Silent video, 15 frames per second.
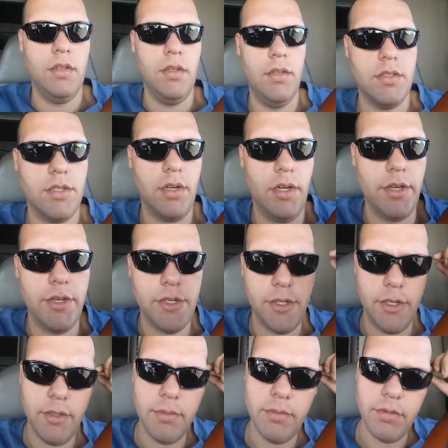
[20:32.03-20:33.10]
What's going on,
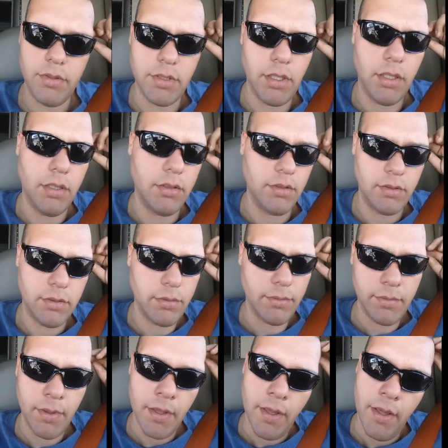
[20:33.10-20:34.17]
YouTube? So
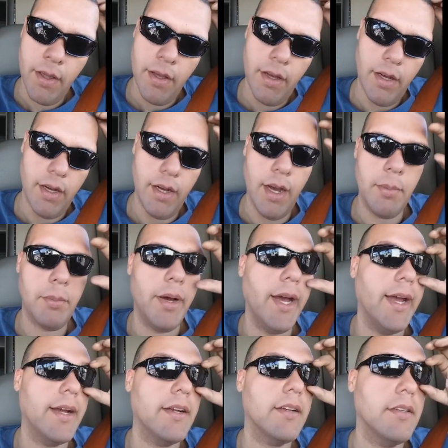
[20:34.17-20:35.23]
I'm
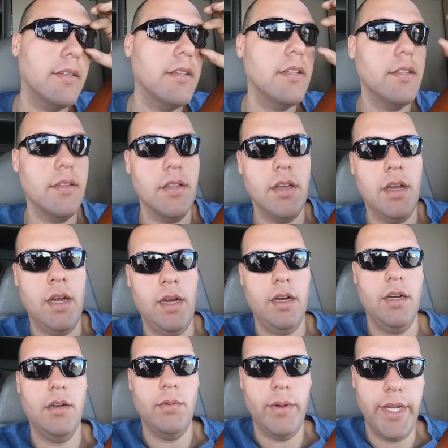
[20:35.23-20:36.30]
back.
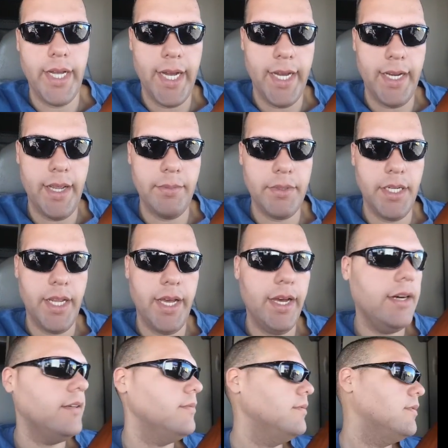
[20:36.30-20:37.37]
We got emptied
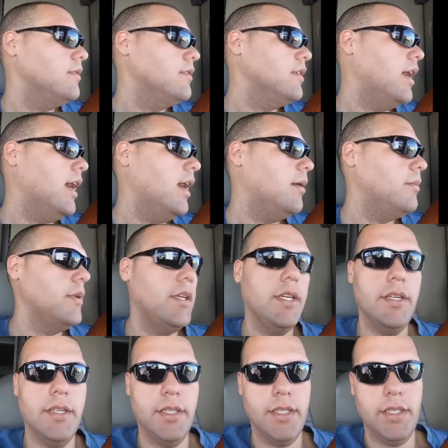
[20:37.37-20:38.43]
out. I'm
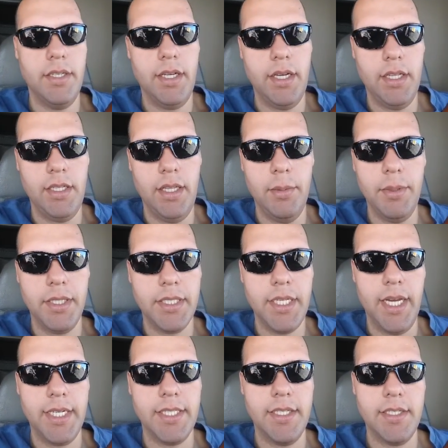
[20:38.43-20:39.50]
here in Lubbock,
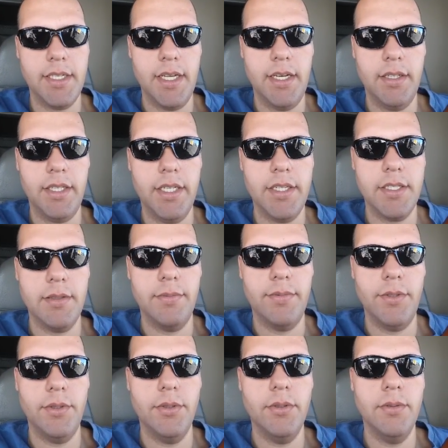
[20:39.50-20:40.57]
Texas now, getting some
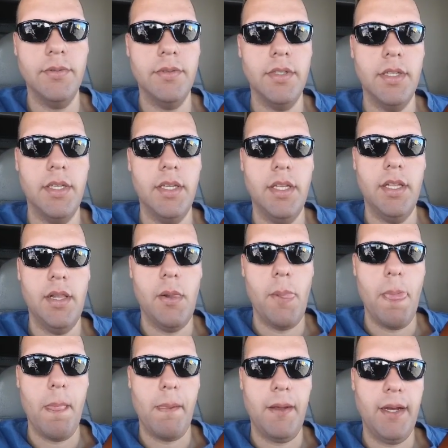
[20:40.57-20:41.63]
fuel.
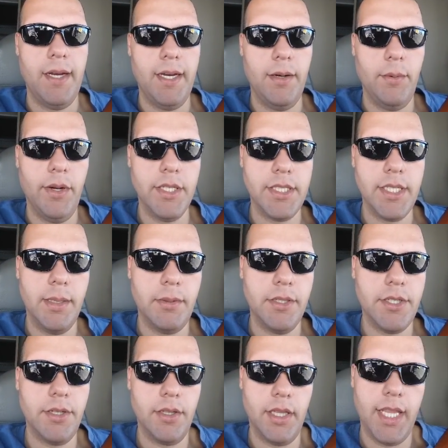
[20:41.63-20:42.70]
I wasn't able
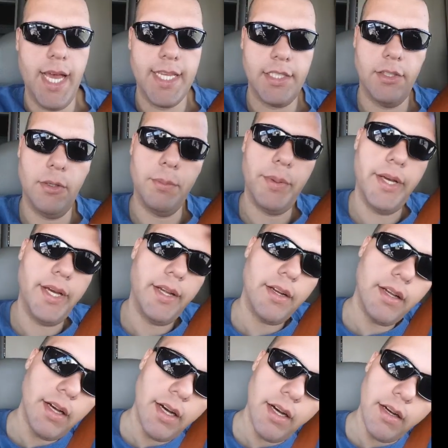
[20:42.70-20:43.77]
to show the last little bit
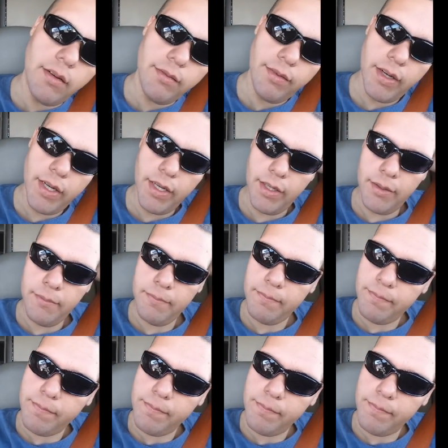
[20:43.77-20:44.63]
of the